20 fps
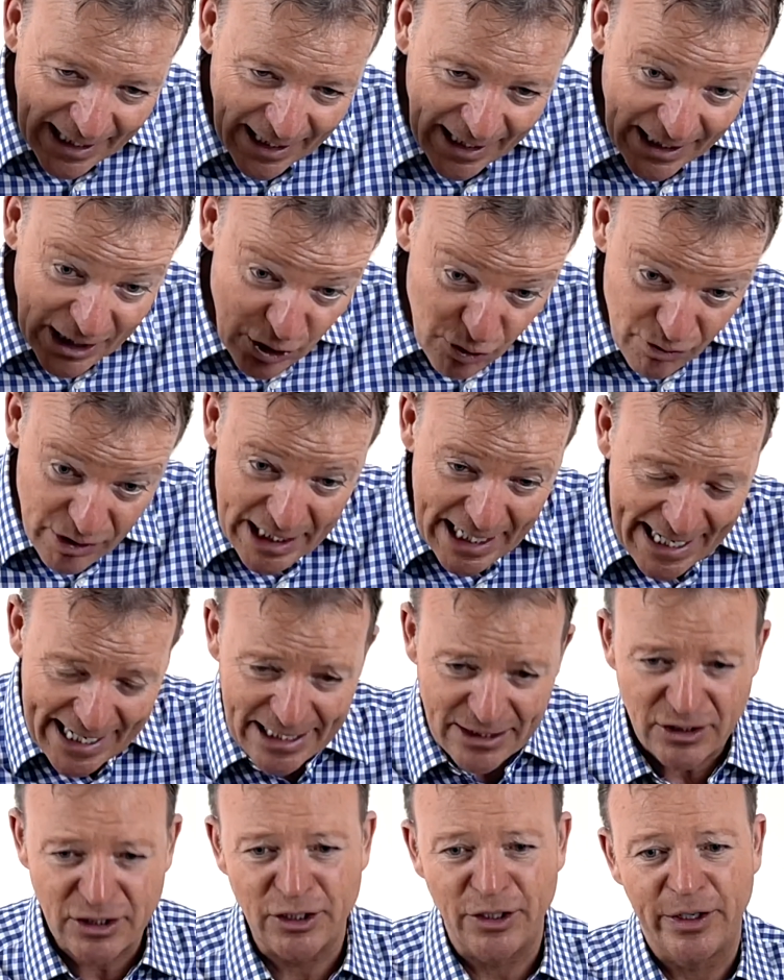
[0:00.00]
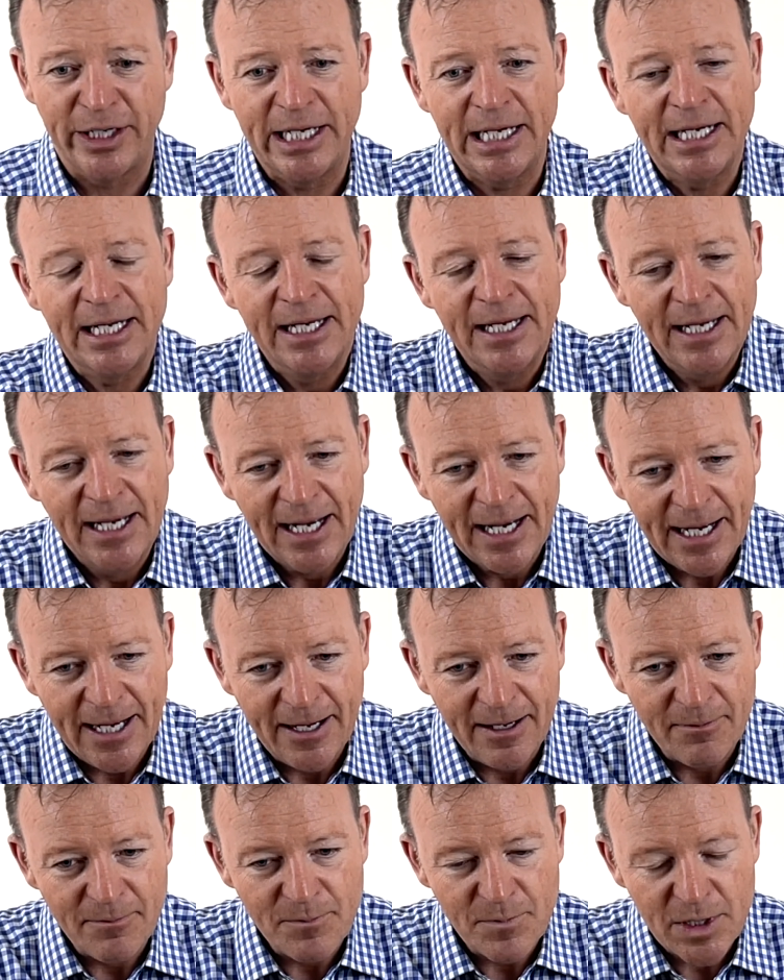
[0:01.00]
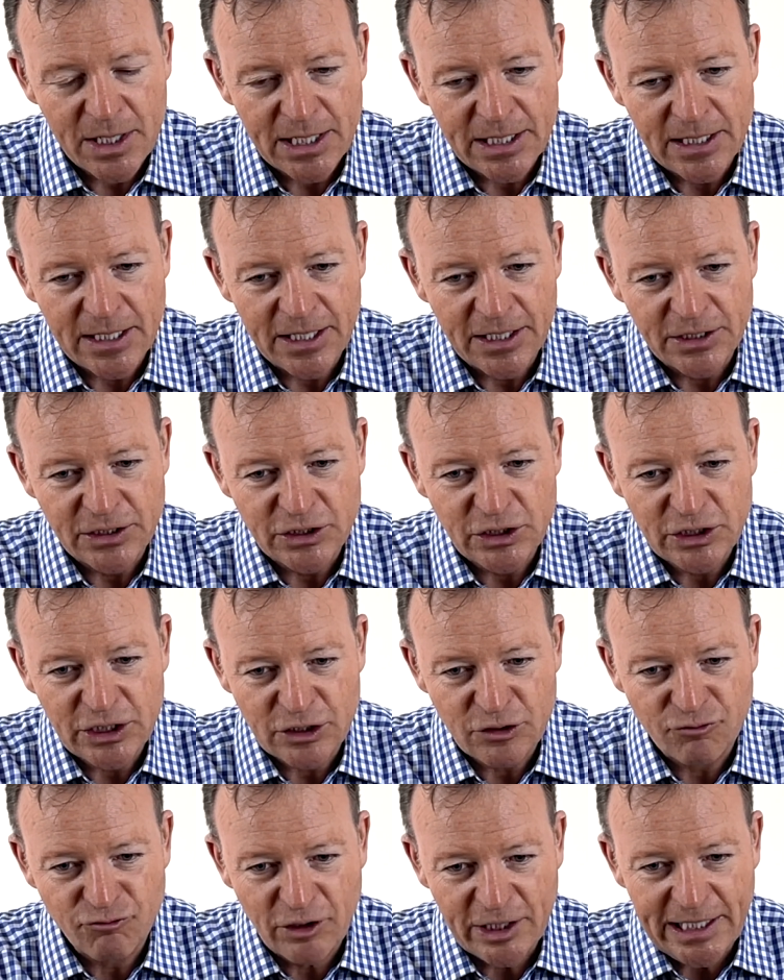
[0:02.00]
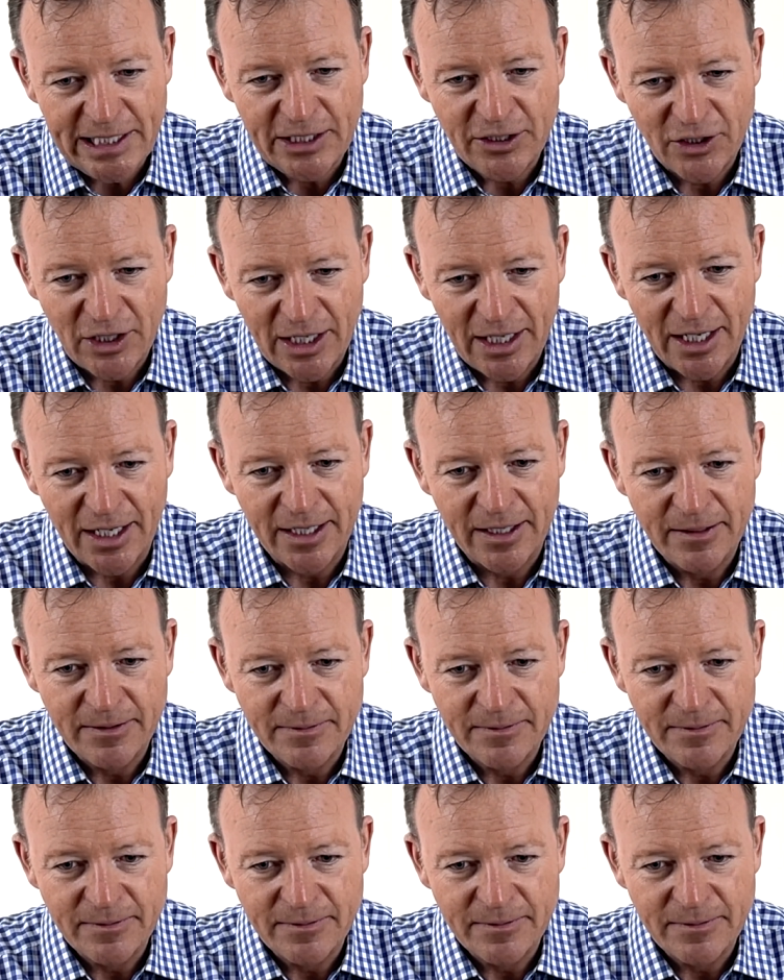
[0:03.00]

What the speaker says: You can do it. And just really good luck.